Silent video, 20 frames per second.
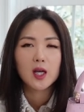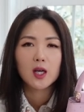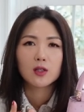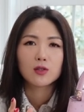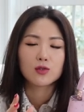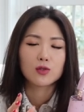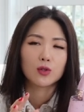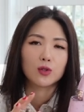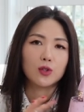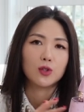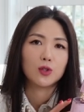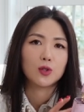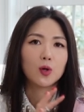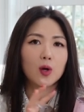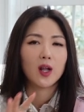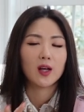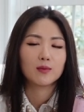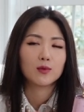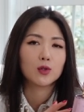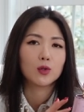so you
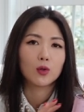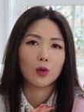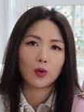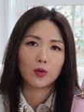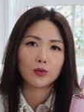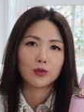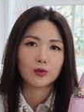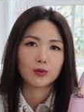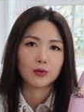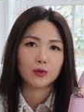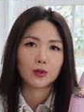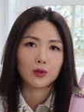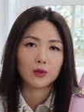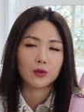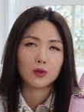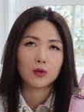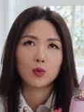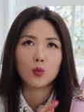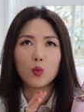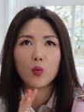don't have to go
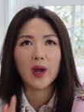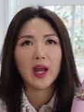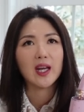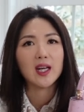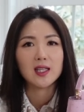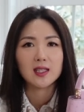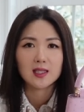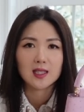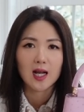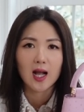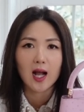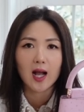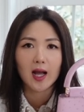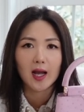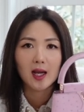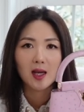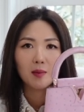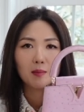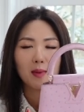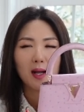through waiting
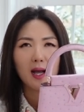time.